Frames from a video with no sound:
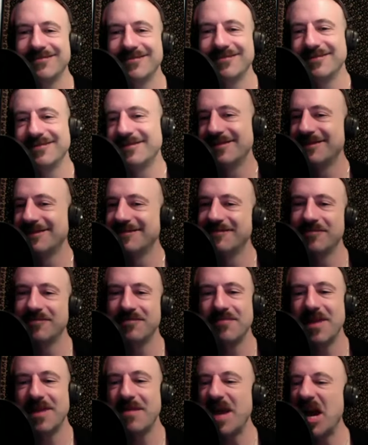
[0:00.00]
Yeah.
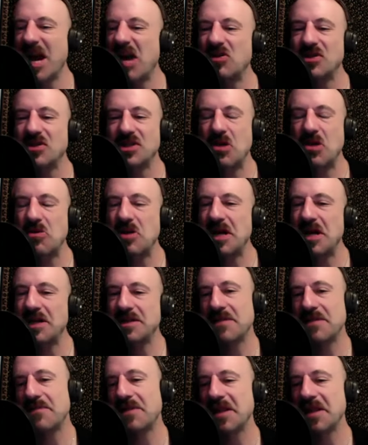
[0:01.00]
Maybe Arizona,
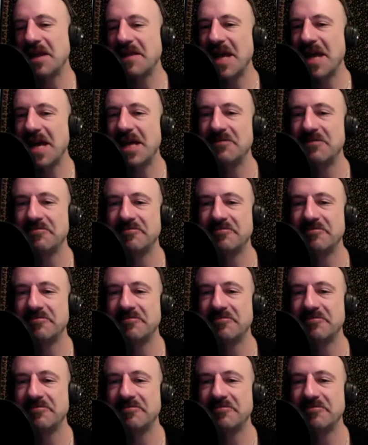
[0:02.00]
something like that.